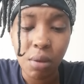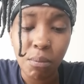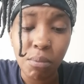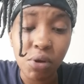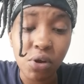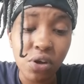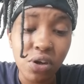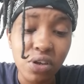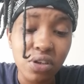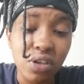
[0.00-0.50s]

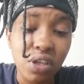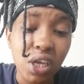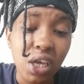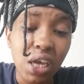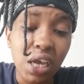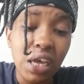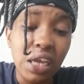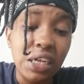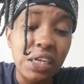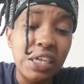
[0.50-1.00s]
because
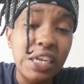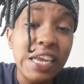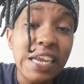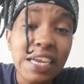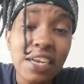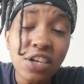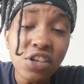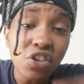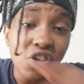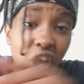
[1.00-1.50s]

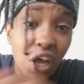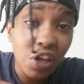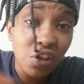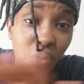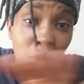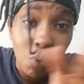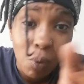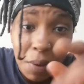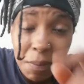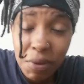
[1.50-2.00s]
these are
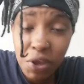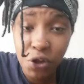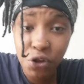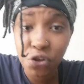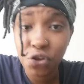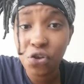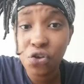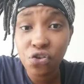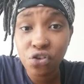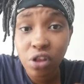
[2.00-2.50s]
the
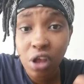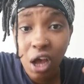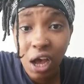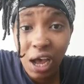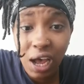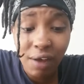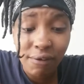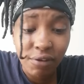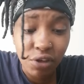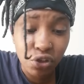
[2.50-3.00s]
women yous that
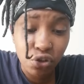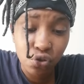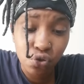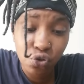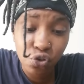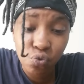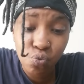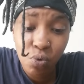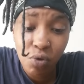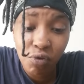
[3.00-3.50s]
are having
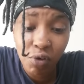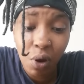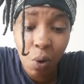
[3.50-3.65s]
children with.